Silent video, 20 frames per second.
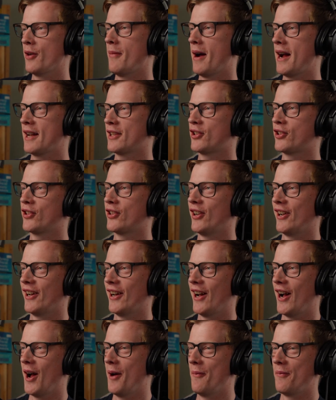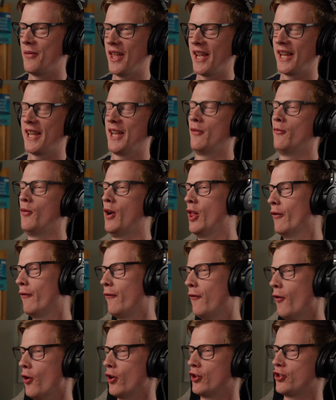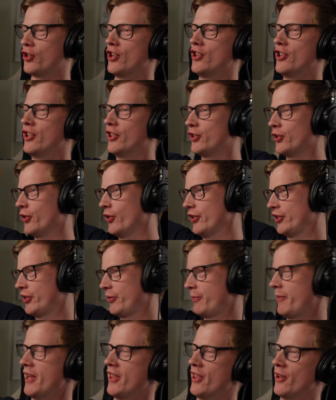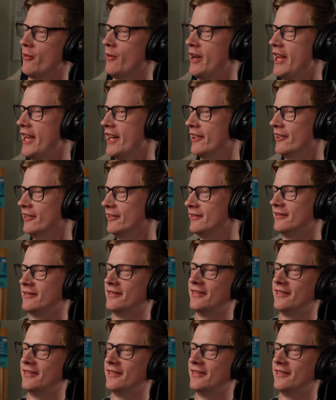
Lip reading: much, I'm thinking, Wheel of Fortune, just sort of spin the wheel,